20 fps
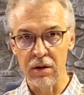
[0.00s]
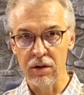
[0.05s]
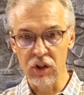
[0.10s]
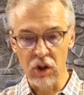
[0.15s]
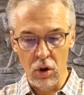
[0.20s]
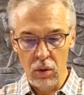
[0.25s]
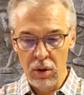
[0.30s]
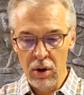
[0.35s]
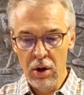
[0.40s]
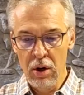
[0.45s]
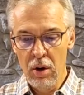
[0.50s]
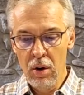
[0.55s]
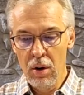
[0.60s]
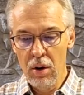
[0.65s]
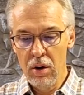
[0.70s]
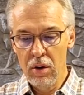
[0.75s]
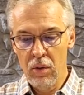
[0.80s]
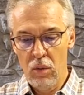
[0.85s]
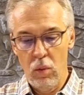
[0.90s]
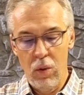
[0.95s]
So,
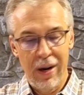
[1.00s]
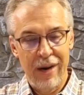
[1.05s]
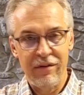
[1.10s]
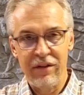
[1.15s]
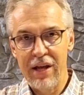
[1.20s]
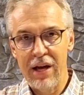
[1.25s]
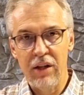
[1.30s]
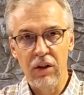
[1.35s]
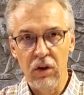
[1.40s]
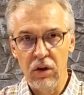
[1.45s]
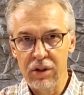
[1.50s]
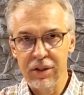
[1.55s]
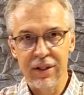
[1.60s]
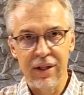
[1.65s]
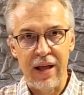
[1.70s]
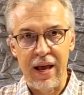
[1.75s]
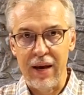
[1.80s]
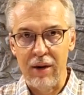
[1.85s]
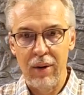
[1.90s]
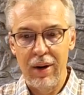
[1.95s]
whatever that looks
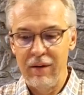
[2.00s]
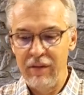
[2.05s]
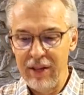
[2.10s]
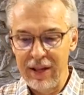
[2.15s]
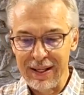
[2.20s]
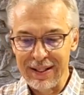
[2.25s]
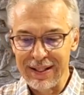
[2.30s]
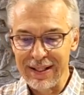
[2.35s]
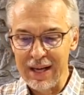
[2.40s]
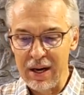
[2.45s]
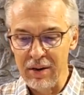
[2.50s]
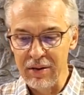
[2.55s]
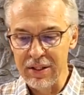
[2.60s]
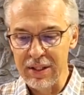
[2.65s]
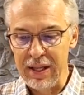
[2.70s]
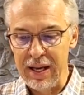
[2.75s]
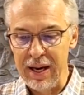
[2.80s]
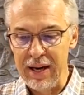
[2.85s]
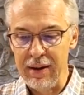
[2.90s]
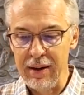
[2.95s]
like, whatever that
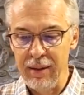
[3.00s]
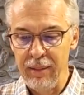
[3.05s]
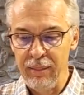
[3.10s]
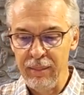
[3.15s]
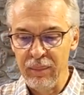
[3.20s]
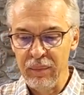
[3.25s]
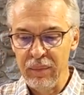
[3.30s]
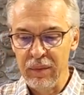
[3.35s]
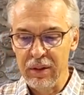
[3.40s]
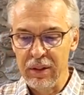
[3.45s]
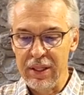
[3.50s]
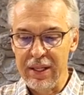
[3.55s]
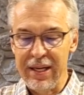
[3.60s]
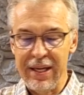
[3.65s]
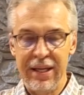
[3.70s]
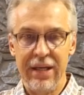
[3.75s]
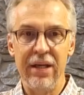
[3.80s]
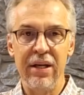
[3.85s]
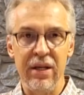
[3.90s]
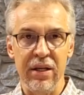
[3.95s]
sounds like,
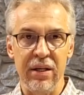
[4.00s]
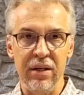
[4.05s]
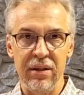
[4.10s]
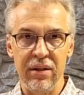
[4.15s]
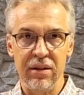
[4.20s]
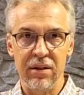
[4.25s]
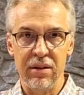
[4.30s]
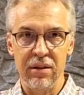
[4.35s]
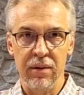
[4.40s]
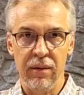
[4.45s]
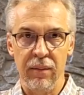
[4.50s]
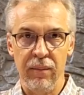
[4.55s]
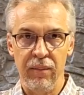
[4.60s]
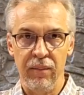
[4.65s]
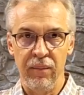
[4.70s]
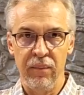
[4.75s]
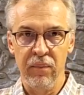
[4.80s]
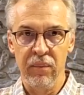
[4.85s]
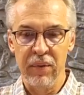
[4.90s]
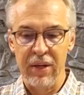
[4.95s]
it is
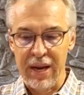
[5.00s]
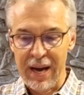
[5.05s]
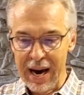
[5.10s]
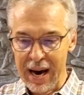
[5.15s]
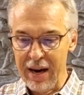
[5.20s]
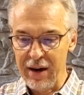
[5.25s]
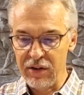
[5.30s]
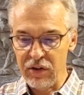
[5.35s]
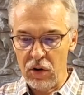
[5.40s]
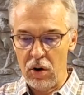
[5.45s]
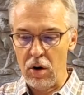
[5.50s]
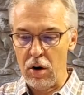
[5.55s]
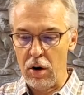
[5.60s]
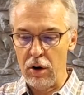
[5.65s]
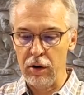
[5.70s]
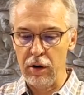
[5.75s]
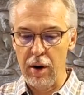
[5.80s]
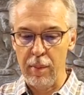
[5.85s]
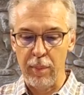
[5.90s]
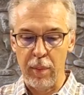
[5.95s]
at its
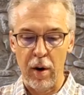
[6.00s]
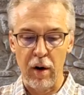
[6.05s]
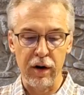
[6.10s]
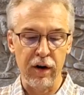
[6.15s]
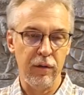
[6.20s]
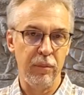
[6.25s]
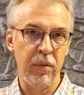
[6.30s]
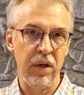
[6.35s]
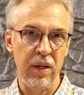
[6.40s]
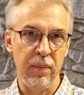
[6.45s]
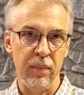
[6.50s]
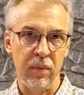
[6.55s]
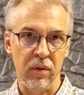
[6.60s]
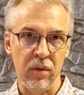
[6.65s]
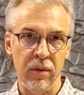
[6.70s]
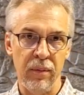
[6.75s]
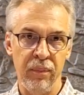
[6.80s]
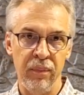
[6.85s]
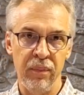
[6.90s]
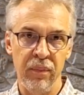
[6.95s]
heart a body of
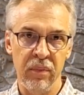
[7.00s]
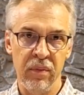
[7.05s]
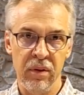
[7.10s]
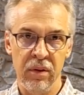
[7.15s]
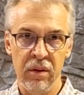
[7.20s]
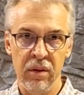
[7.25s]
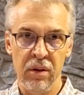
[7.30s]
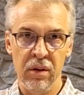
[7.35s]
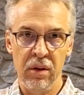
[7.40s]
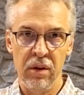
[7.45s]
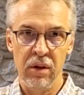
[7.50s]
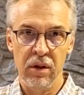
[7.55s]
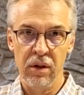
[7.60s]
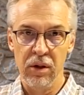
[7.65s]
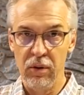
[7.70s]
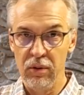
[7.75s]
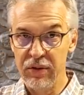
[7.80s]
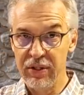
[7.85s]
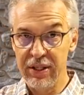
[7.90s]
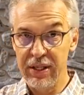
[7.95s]
people
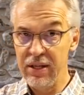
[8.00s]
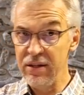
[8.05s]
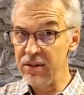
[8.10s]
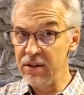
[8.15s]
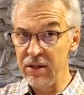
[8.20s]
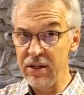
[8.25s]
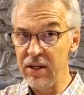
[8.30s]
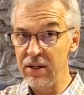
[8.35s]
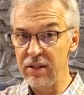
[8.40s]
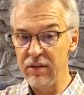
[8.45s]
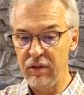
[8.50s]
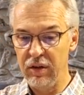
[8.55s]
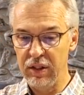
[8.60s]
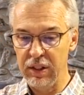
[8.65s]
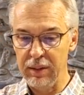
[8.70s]
who sees the needs of the